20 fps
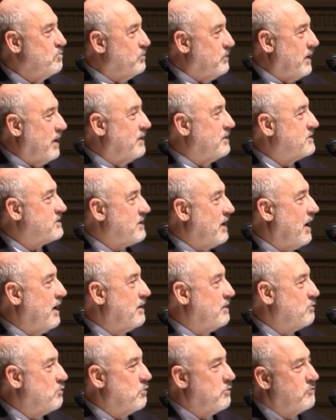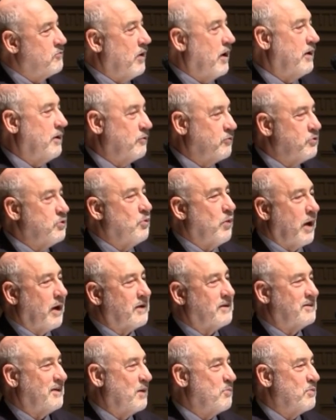and decided to invite a few
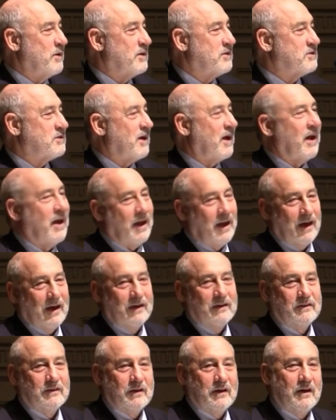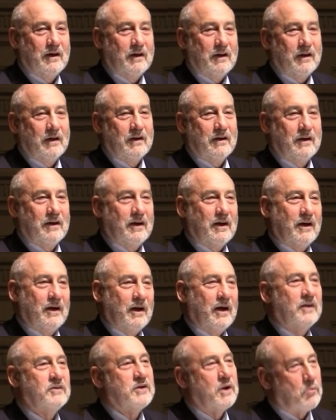academics and uh,
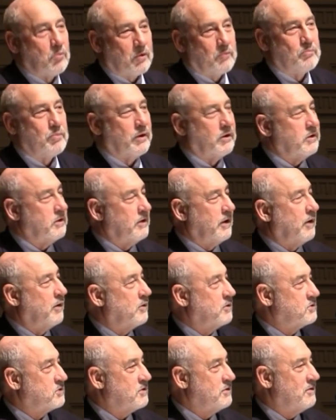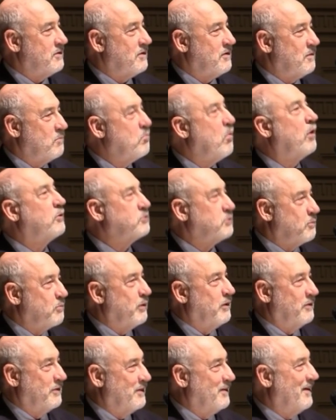a number of billionaires,
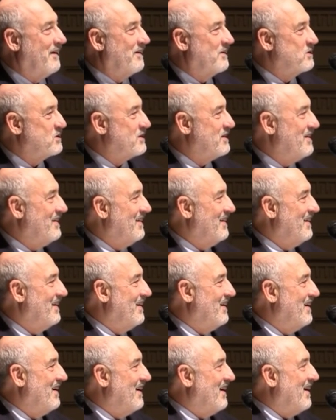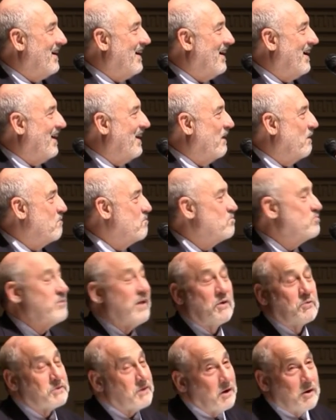multi-billionaires. Um,
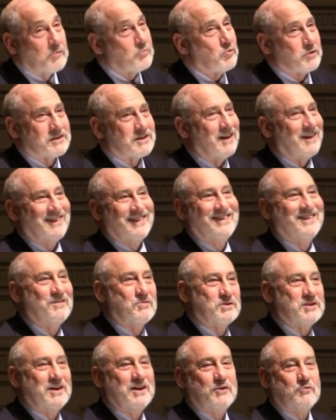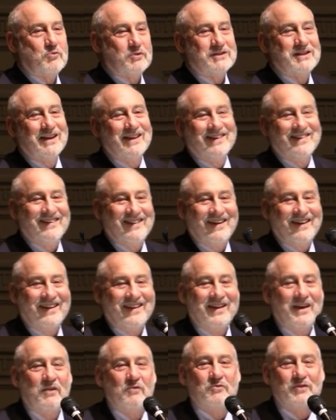it was an interesting, it was an interesting uh,
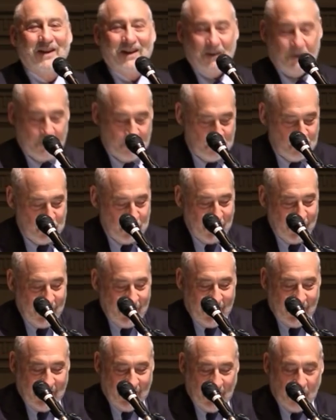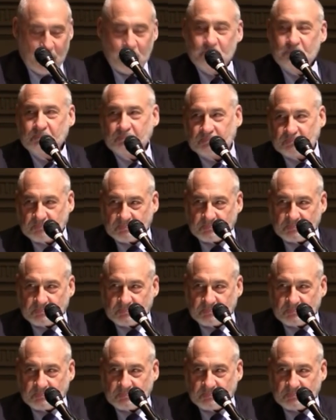evening um,